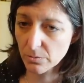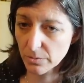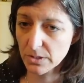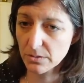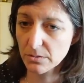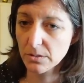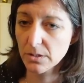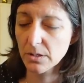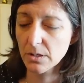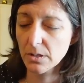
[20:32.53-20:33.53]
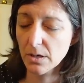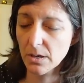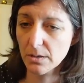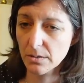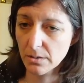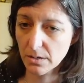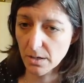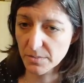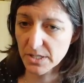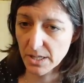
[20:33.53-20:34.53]
will
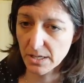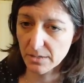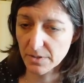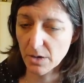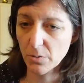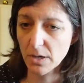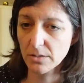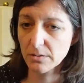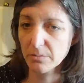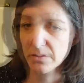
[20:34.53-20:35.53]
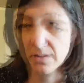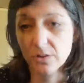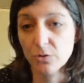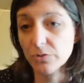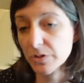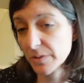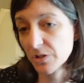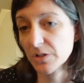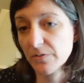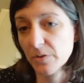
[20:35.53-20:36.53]
come to the aid of Taiwan. And you just
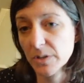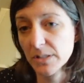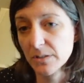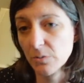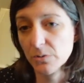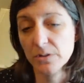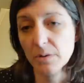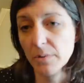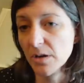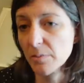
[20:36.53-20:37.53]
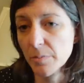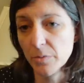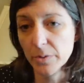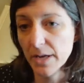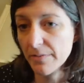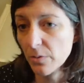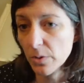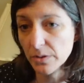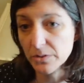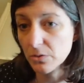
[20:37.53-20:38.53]
mentioned a few minutes ago, well, do the American people really have the
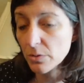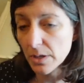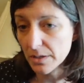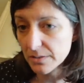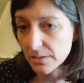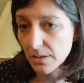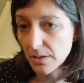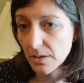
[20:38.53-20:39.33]
will to do this?